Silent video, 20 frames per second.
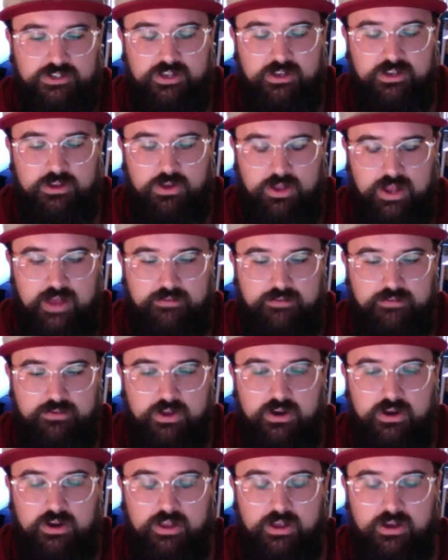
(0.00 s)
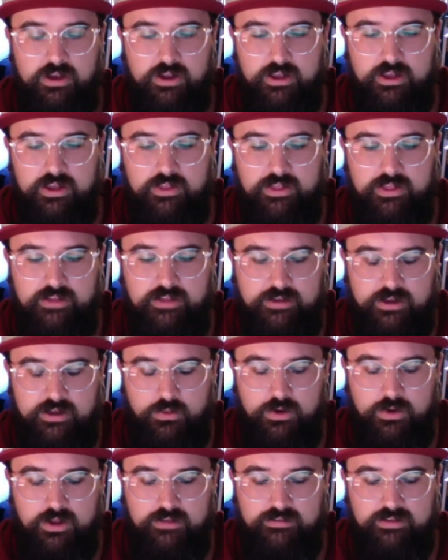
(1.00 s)
and you could have clarity on it. And that's kind of
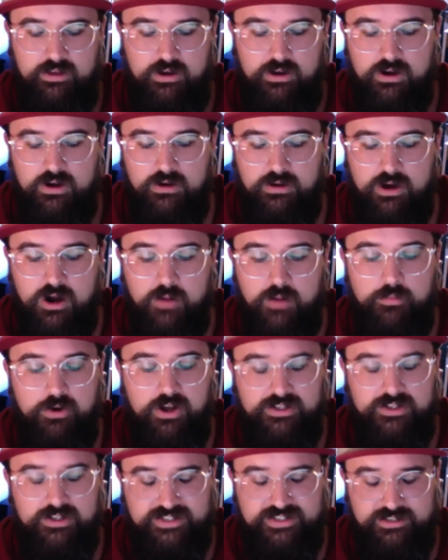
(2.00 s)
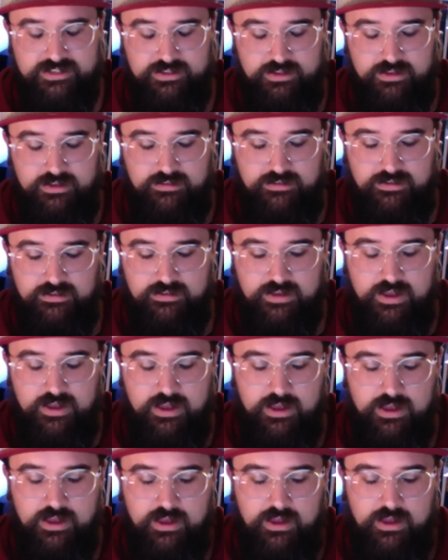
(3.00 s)
what I see our process in this is,
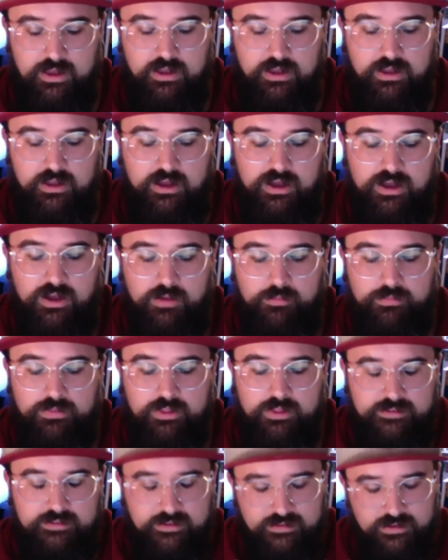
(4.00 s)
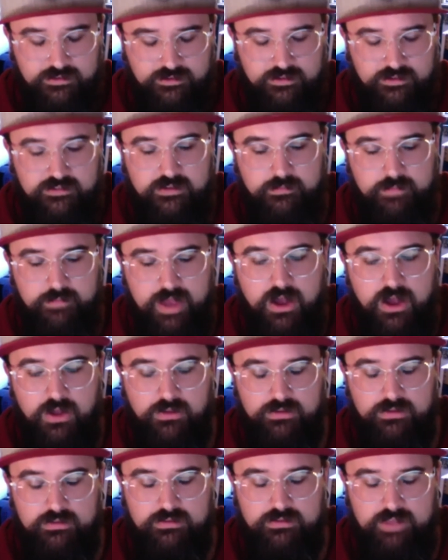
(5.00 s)
this isn't just about
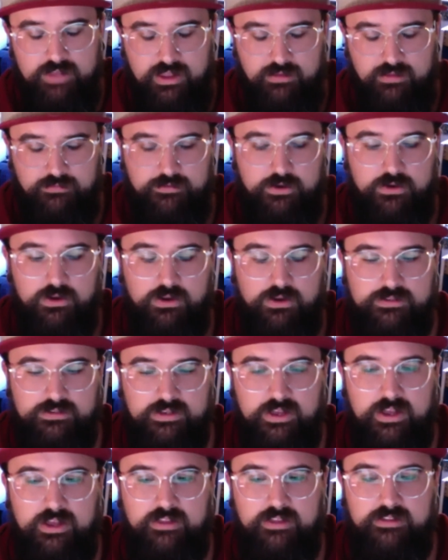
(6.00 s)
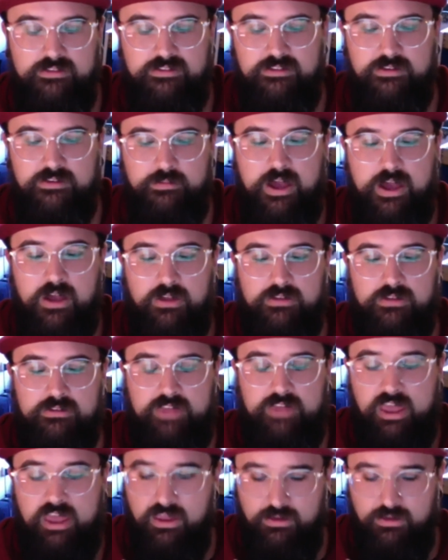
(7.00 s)
taking photos. This is about
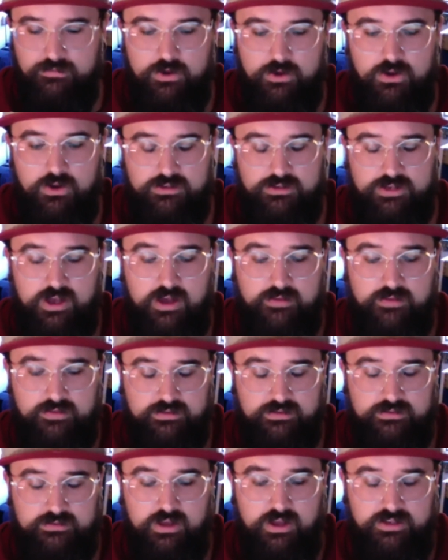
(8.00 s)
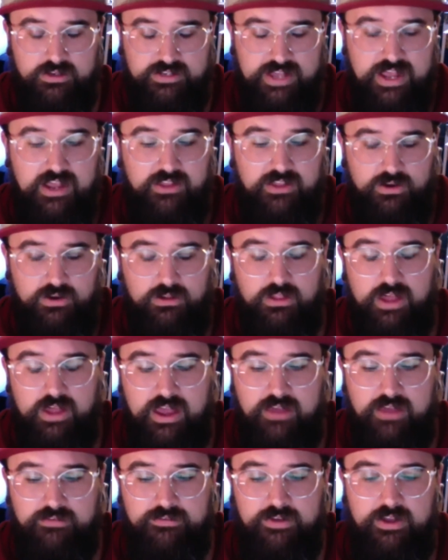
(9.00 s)
taking photos of a day in their
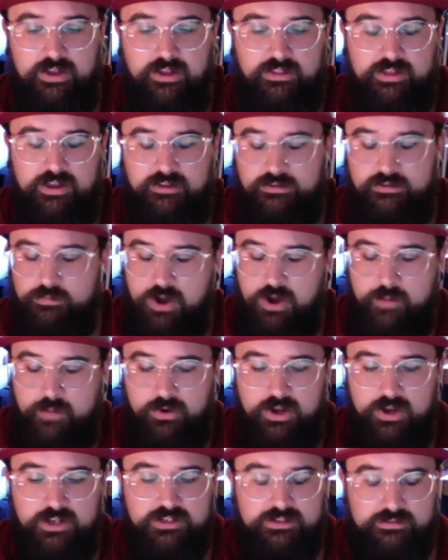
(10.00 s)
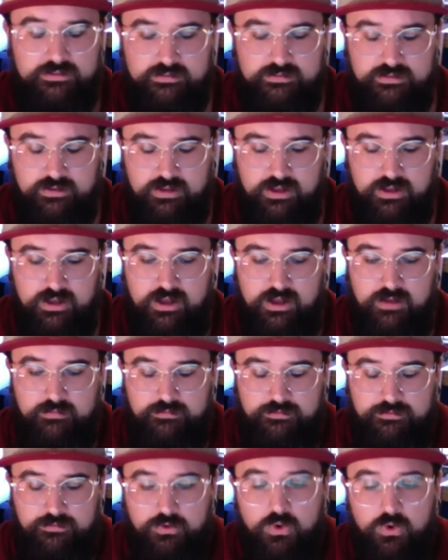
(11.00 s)
life that is a preparation
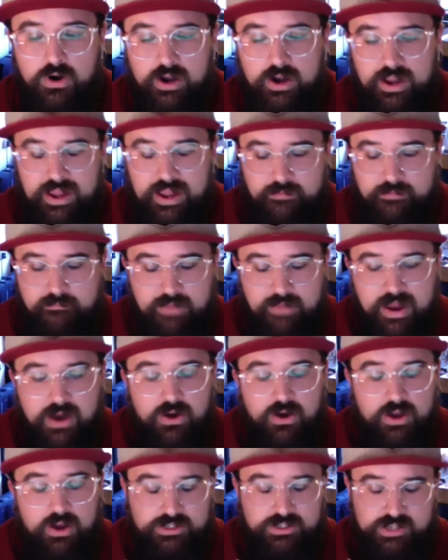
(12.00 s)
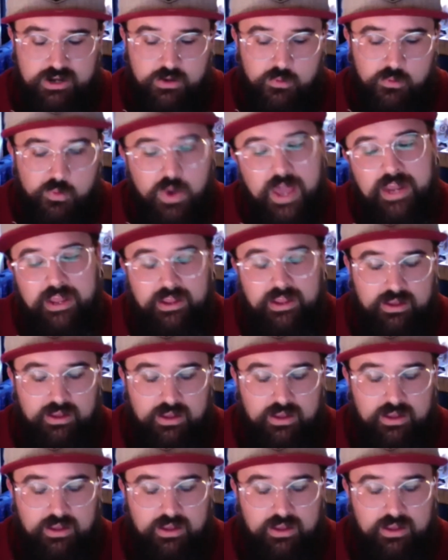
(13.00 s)
for a marriage, and a wedding